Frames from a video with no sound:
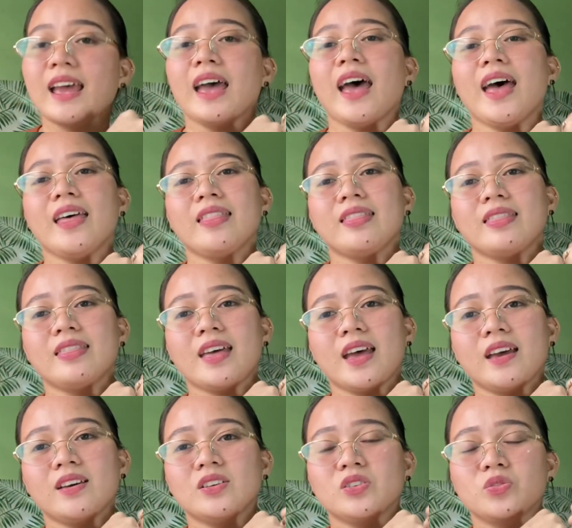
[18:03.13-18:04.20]
and
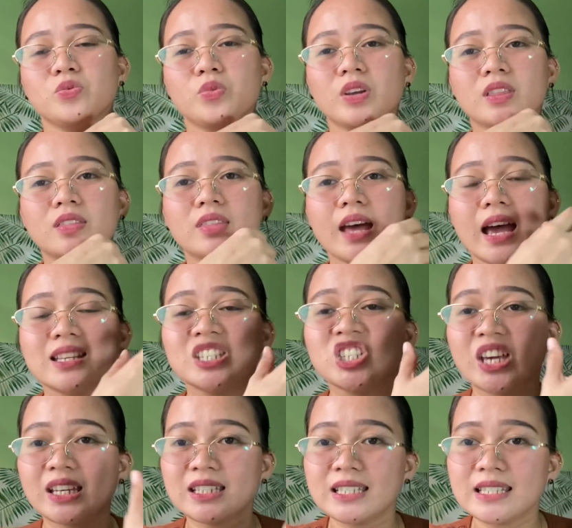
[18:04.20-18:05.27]
then with the
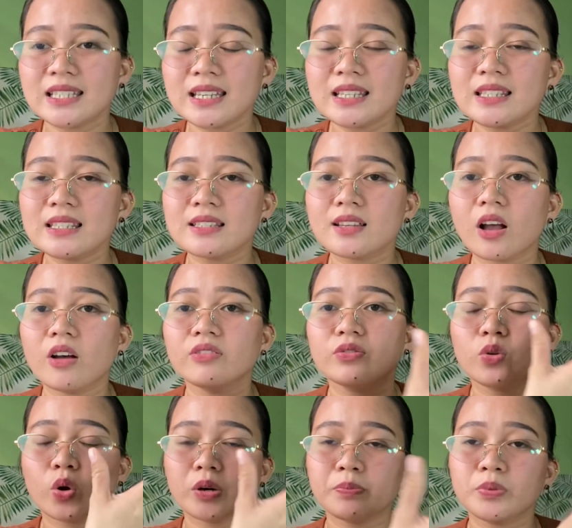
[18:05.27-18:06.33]
agenesis of
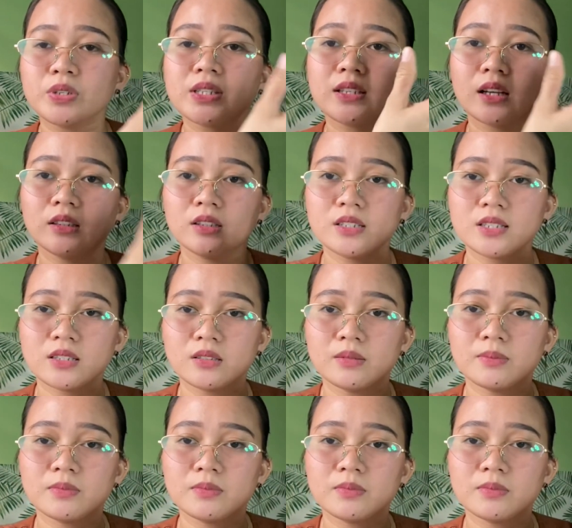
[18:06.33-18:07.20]
corpus callosum.